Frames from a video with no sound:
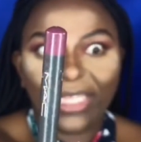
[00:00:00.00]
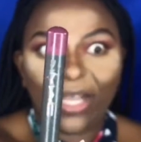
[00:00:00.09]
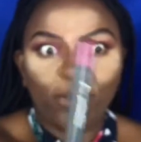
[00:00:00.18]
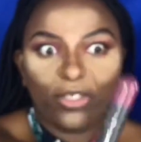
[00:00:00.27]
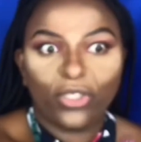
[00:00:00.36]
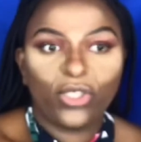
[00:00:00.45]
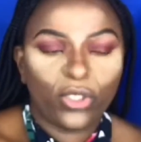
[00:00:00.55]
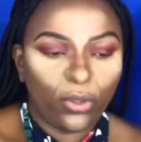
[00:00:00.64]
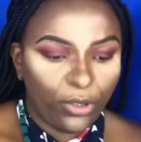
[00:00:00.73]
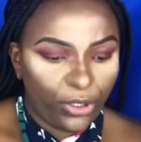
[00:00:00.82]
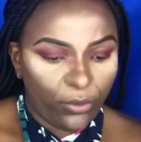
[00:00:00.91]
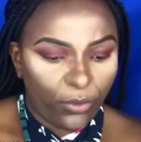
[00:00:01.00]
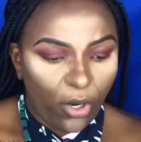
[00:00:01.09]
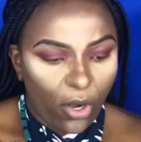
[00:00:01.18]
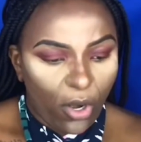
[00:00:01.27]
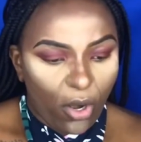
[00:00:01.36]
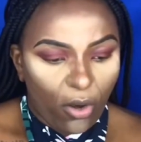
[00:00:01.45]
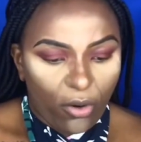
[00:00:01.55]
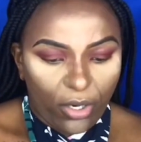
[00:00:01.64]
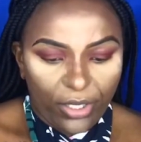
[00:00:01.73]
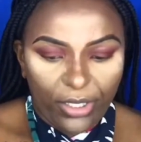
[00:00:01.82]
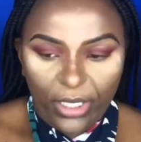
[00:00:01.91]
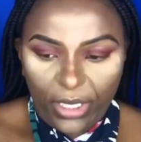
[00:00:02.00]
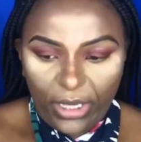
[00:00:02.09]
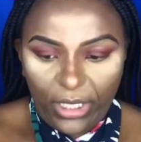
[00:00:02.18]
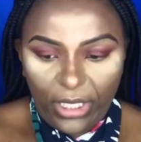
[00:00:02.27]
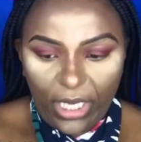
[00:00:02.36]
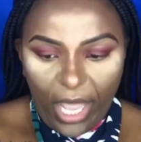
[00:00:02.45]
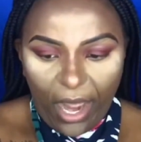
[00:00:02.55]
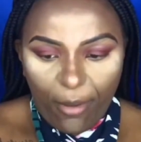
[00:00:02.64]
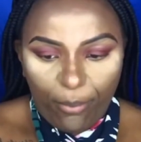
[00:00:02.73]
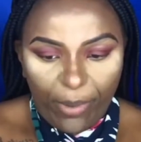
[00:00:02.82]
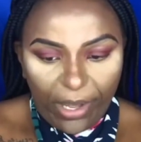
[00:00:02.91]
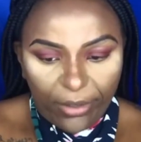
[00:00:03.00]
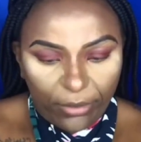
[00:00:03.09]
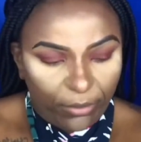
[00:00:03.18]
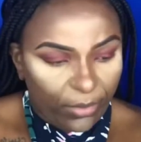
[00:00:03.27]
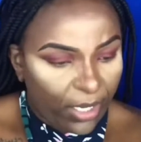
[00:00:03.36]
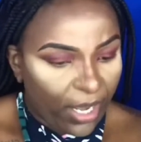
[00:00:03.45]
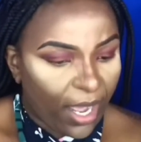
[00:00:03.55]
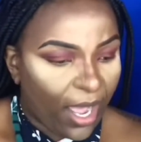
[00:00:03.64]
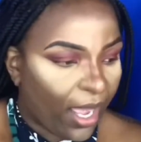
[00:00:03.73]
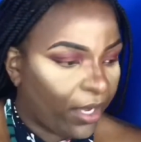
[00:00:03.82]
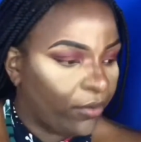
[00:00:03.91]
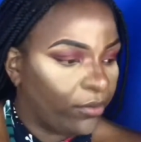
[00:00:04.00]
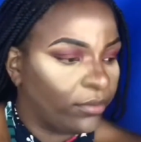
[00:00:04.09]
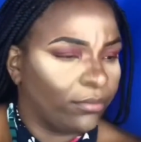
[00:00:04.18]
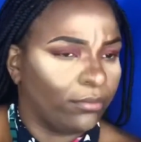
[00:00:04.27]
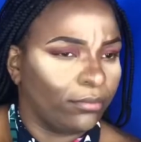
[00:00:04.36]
I think that would look so cute on the bottom eye.